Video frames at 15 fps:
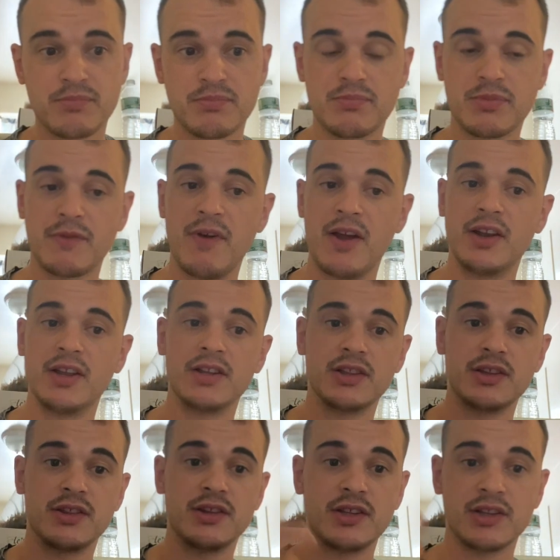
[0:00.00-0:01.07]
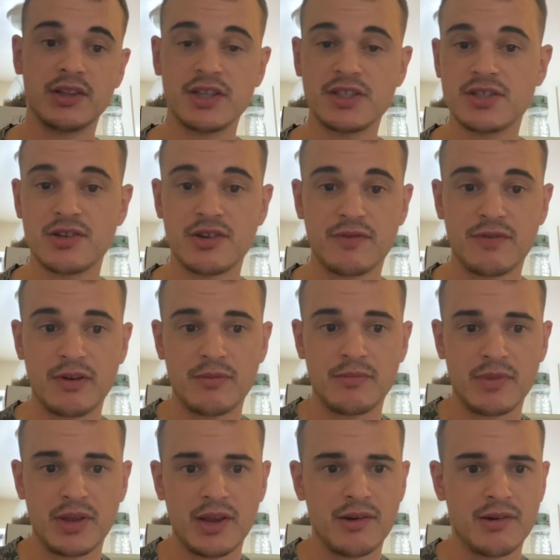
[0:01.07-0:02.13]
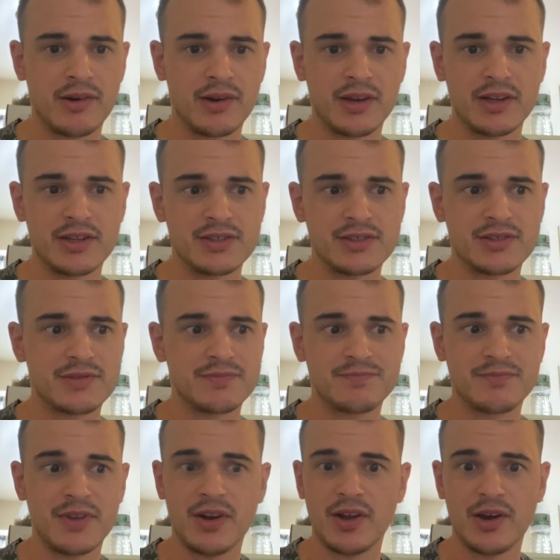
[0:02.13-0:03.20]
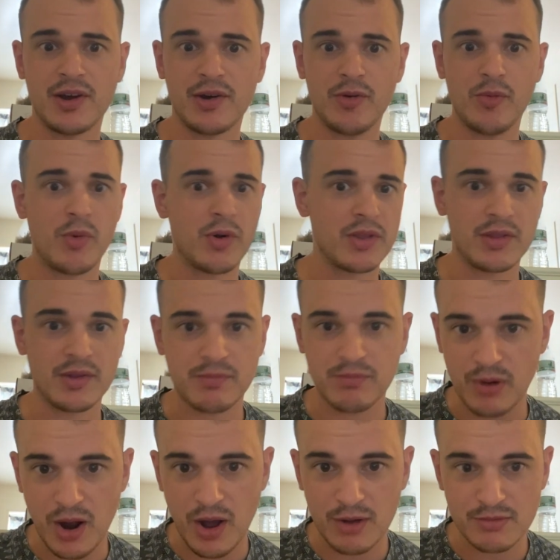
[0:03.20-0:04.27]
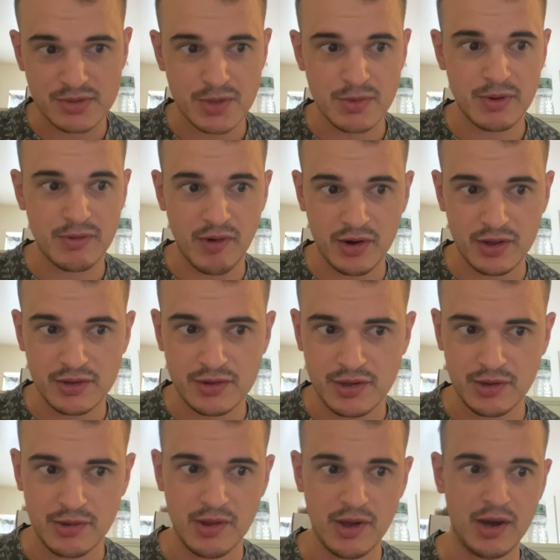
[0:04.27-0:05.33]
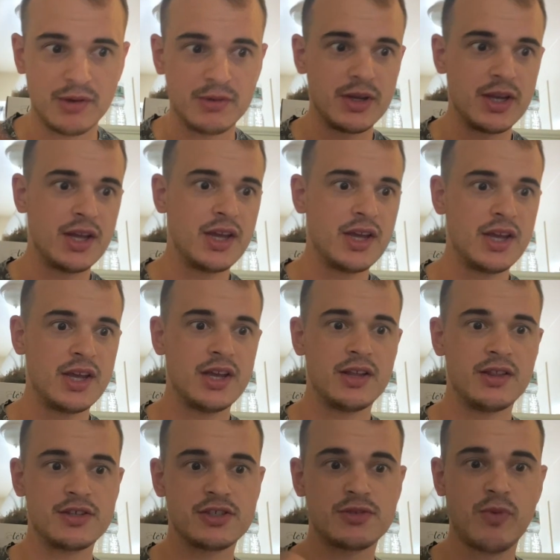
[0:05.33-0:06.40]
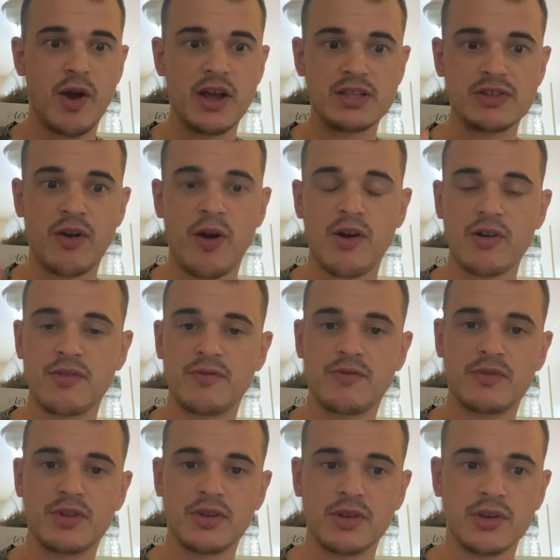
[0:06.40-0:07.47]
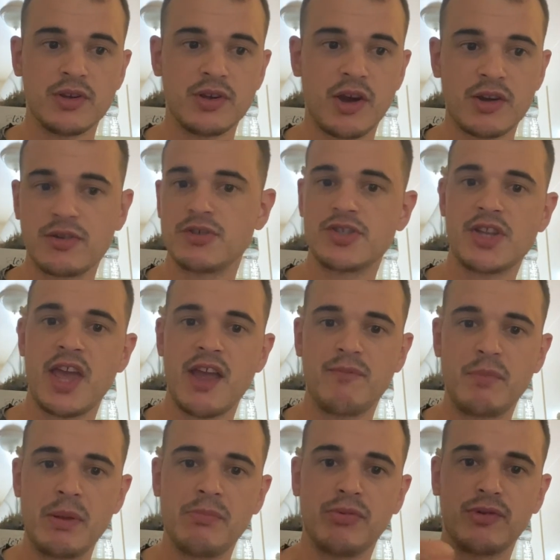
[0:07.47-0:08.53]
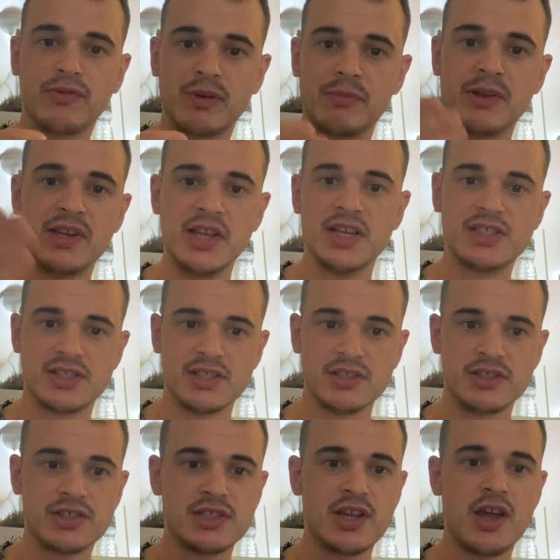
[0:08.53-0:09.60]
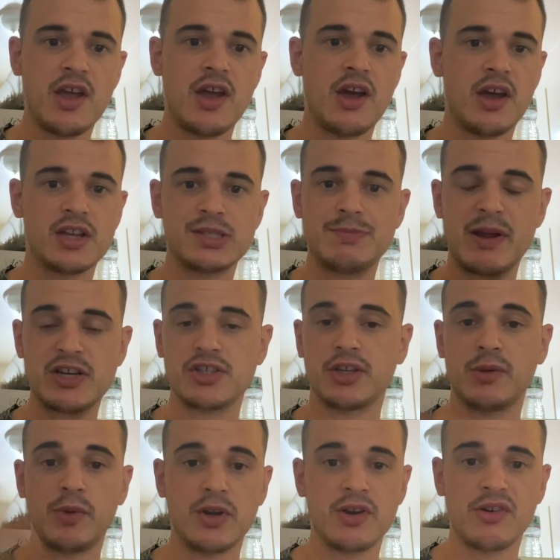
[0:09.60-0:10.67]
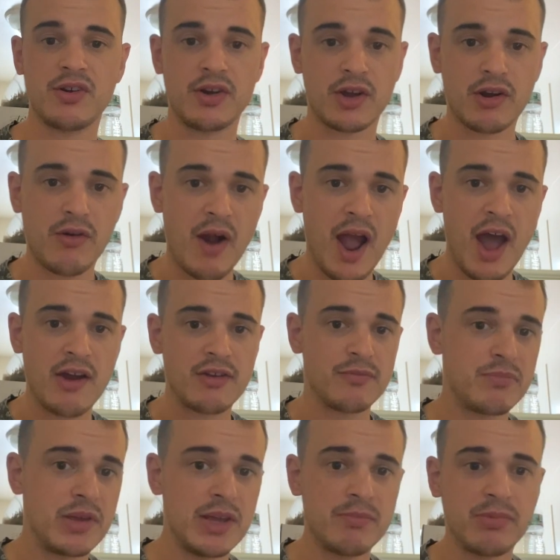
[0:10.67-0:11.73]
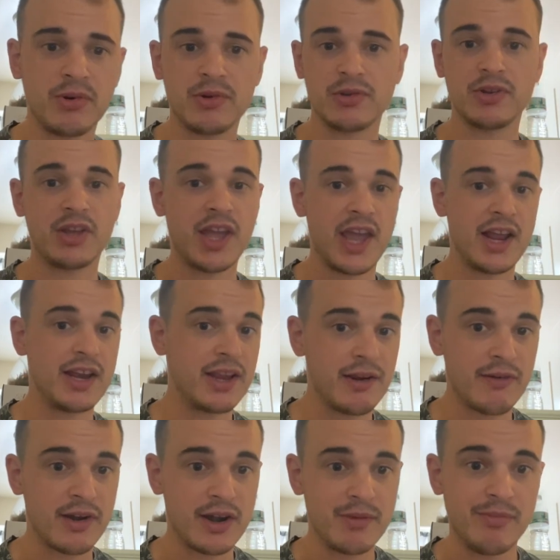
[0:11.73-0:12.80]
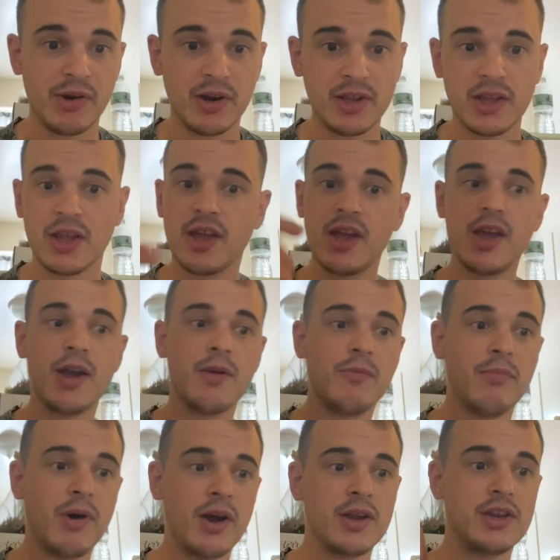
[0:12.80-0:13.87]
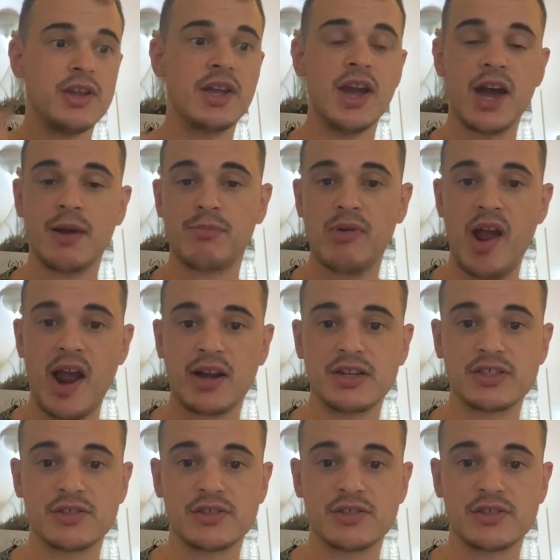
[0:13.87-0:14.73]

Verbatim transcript: preventing the listener from hearing is, you know, one of the problems that we run into, though. This is why it's hard to understand people from a distance, especially when you're in a crowd people and you can't hear anybody. But you gotta practice